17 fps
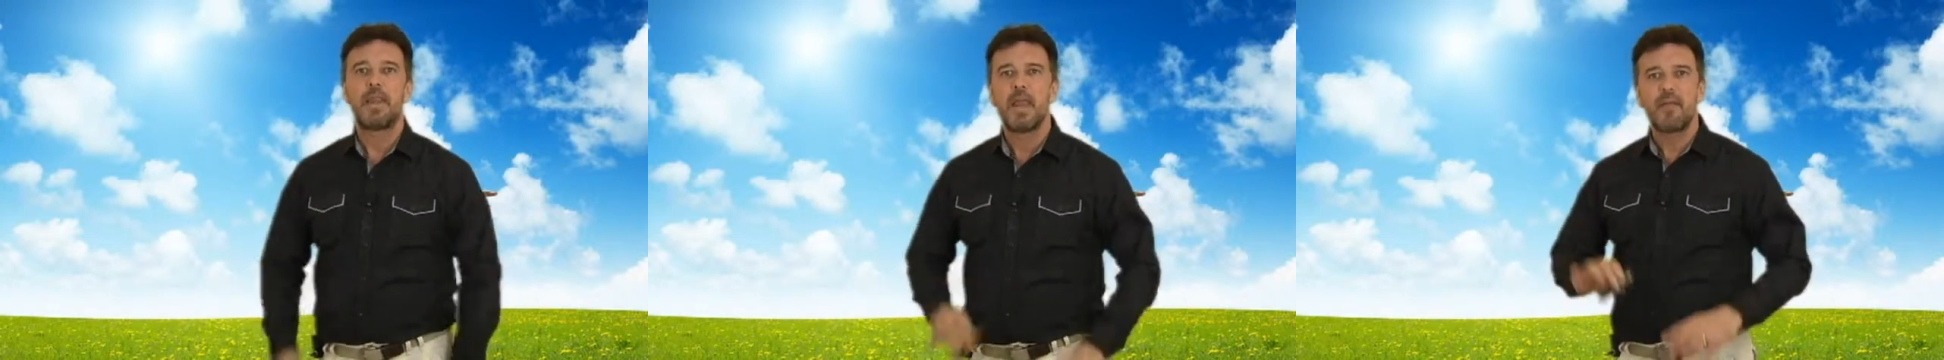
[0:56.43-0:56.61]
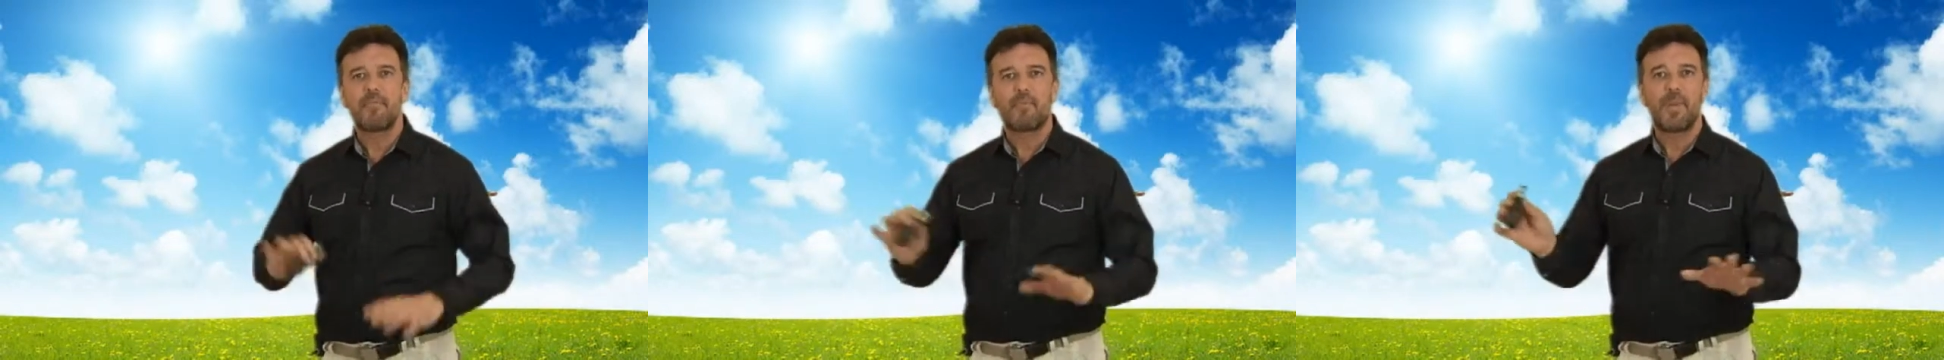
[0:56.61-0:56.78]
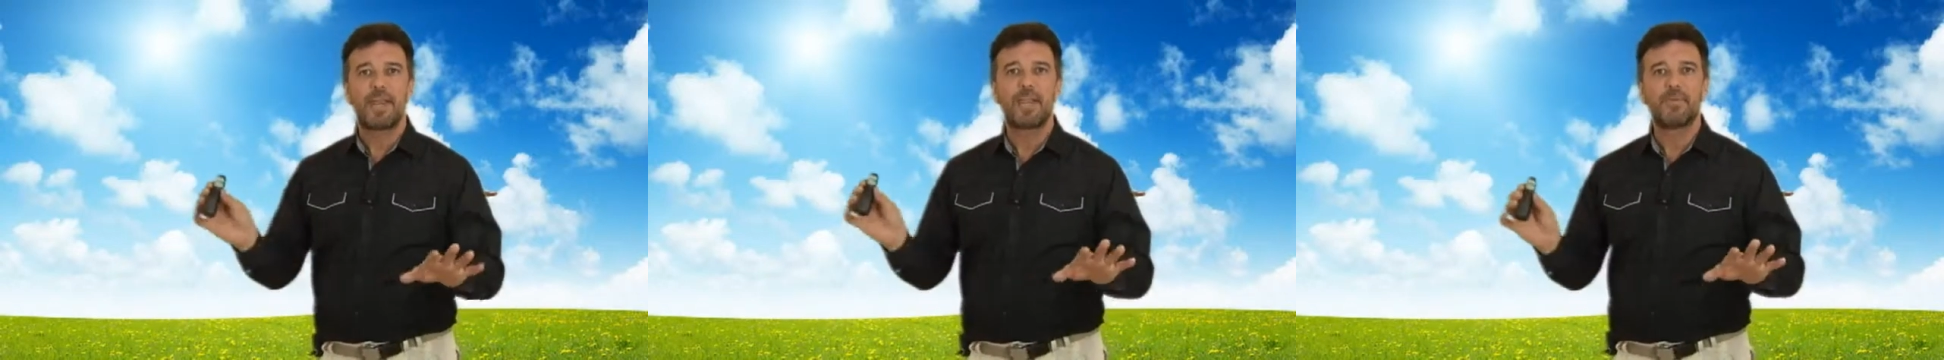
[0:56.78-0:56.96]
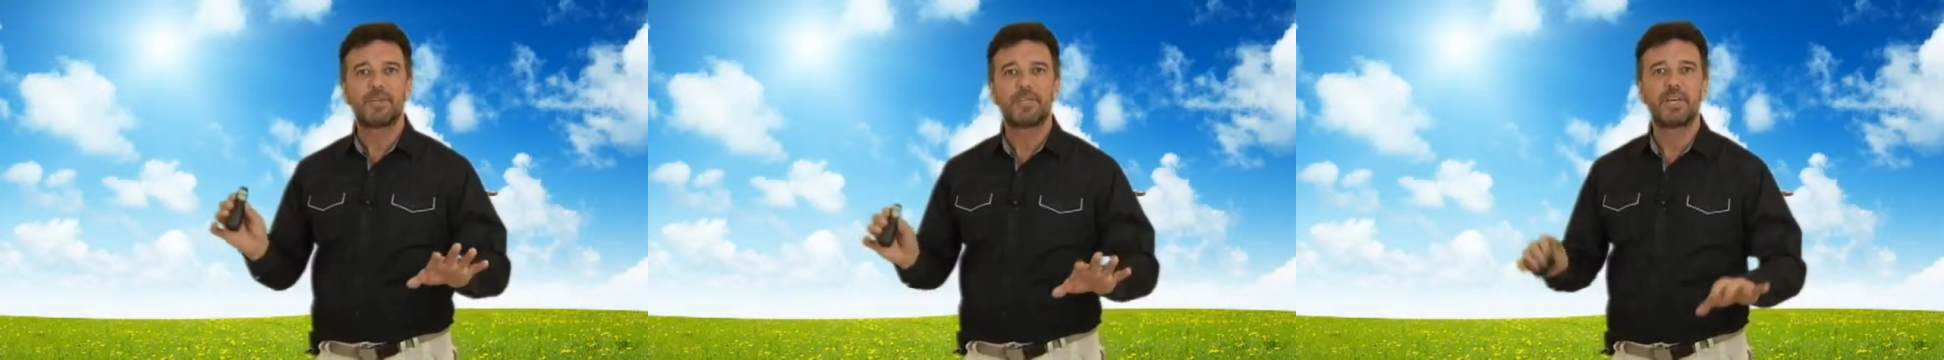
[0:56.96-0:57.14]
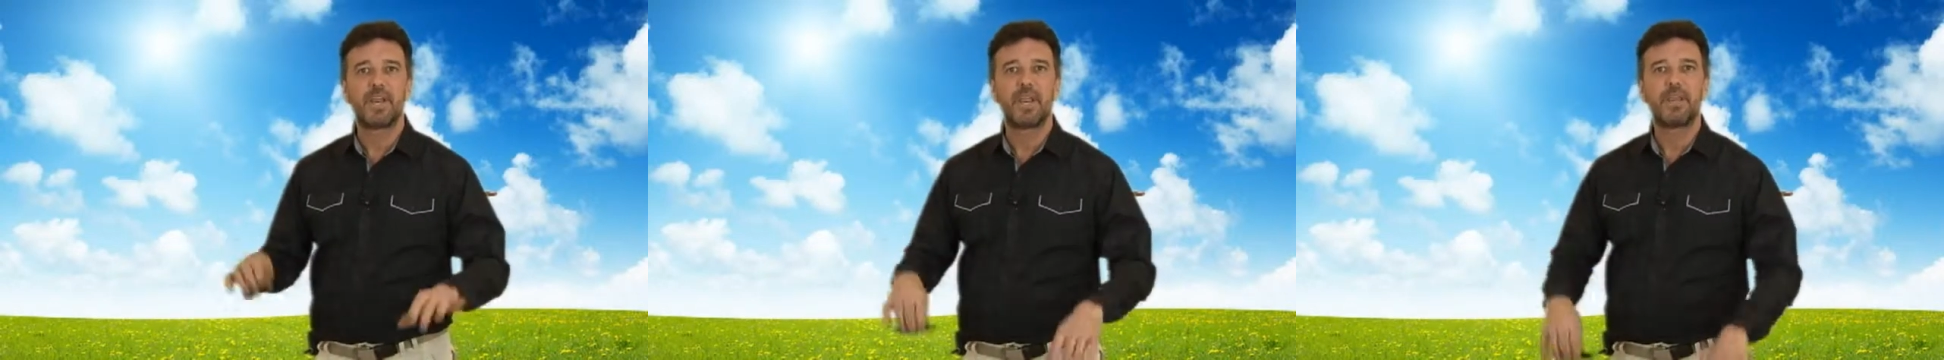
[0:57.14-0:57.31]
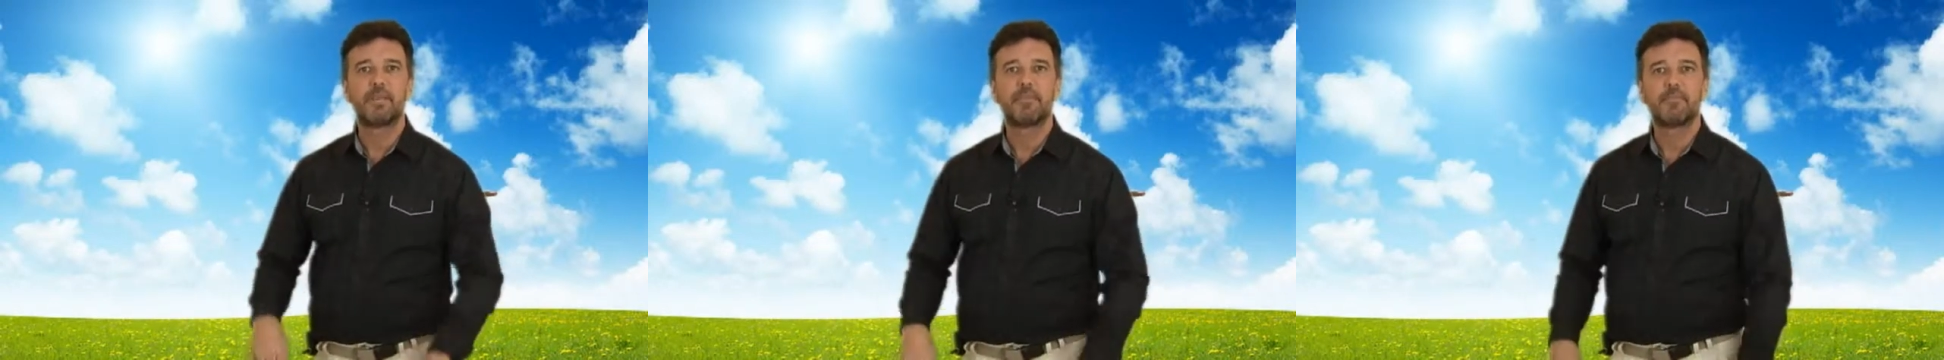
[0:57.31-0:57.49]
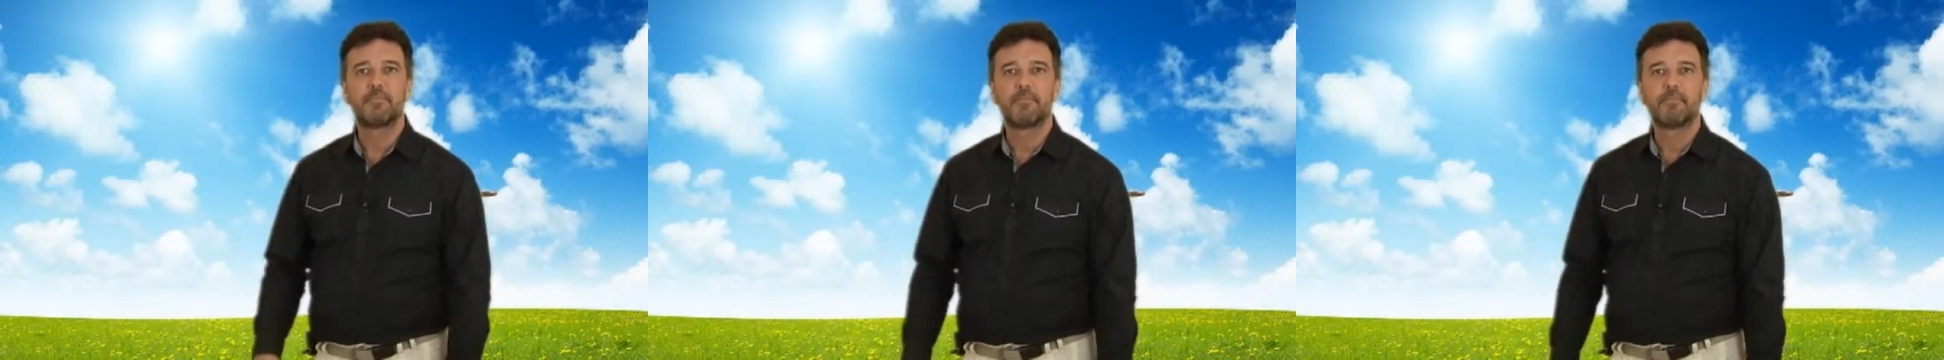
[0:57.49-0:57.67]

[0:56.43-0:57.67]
never make a mistake.